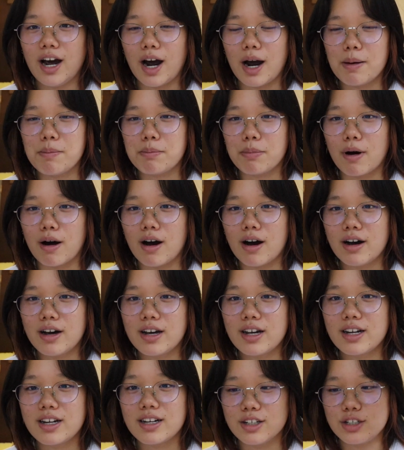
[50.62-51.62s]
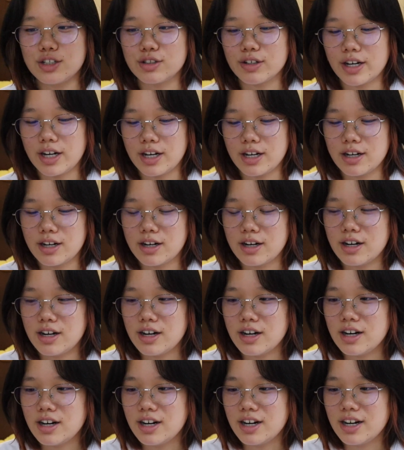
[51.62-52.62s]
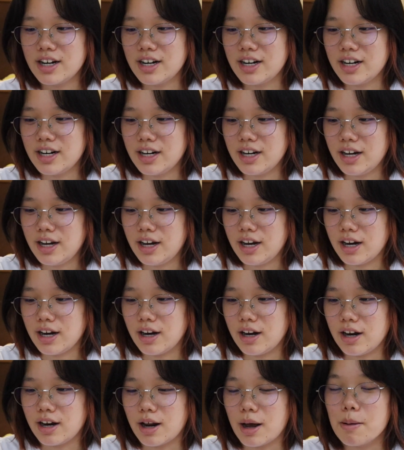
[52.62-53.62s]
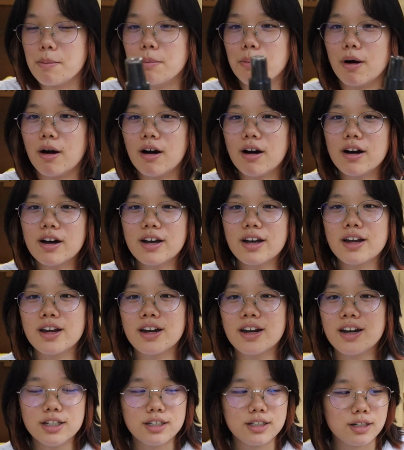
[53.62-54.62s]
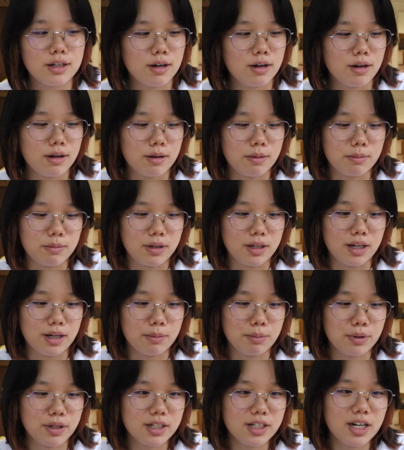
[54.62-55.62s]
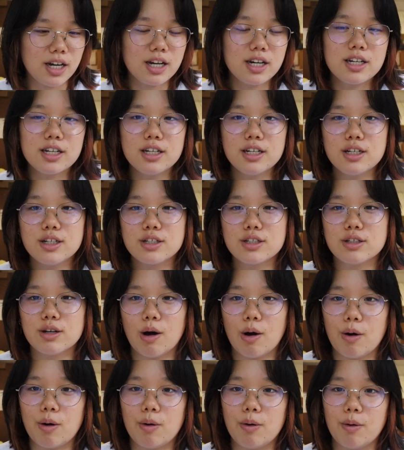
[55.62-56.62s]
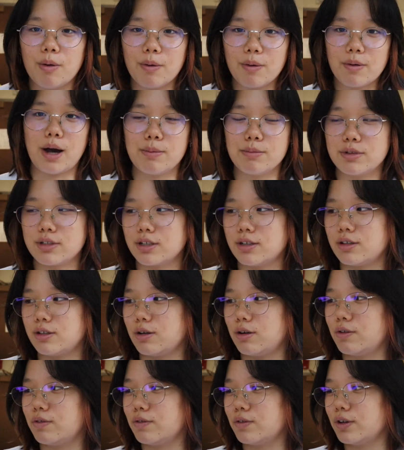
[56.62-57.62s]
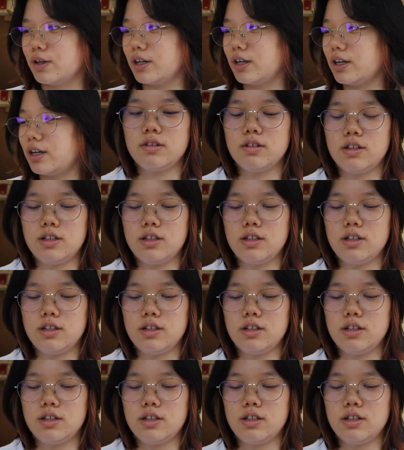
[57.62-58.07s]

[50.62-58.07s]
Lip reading: I bought a straightener and I bought some heat protectant, so I'm just gonna go for it.